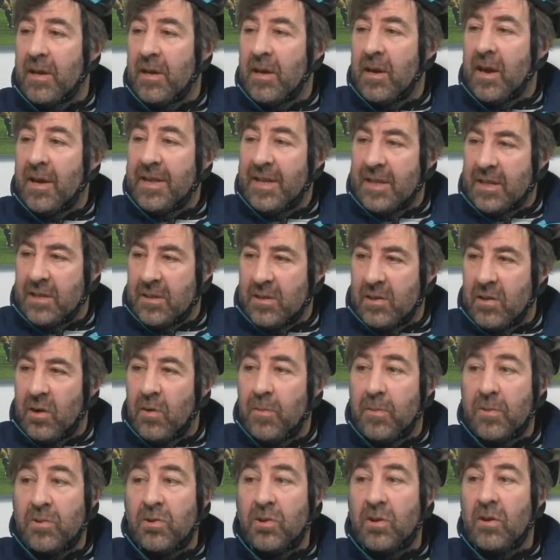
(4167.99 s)
I think the
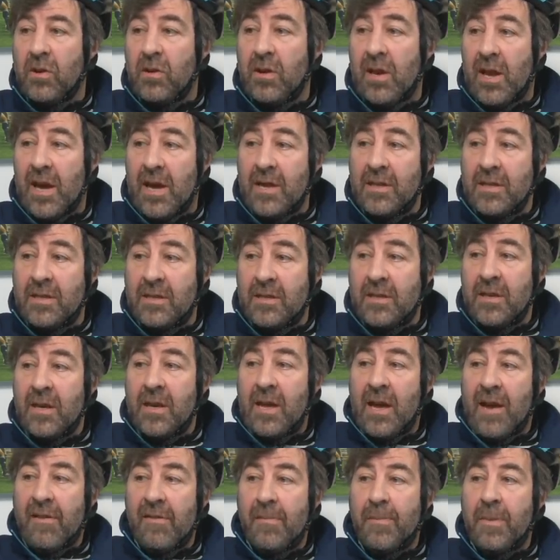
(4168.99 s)
Snow Patrol lads
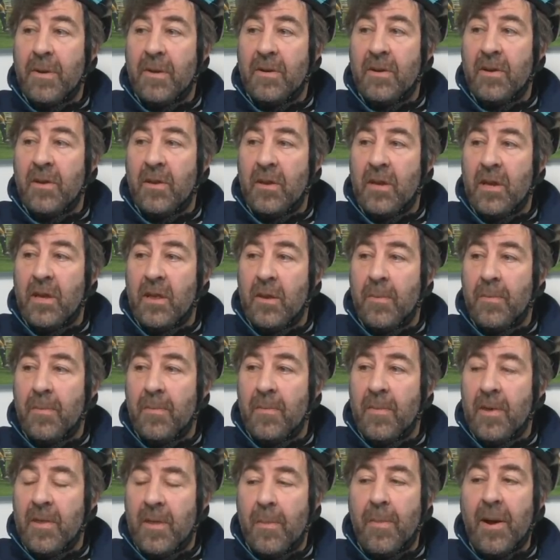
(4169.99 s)
like, have like appeared in, in, the,
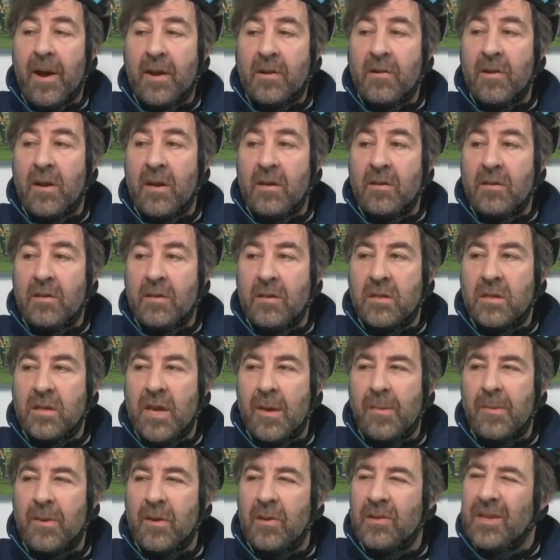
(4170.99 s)
in, the, background in
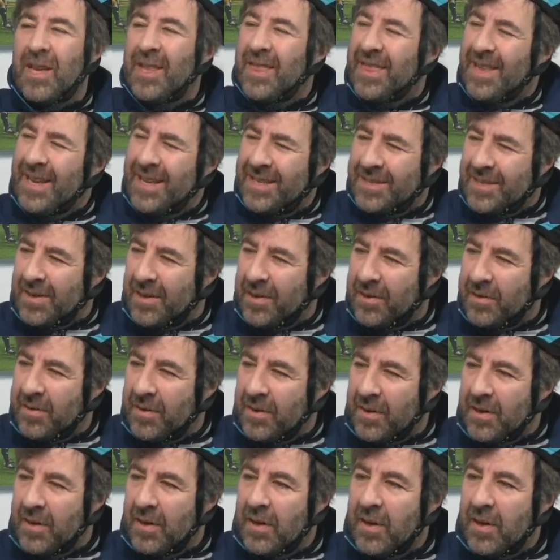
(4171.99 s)
Game of Thrones. I think so.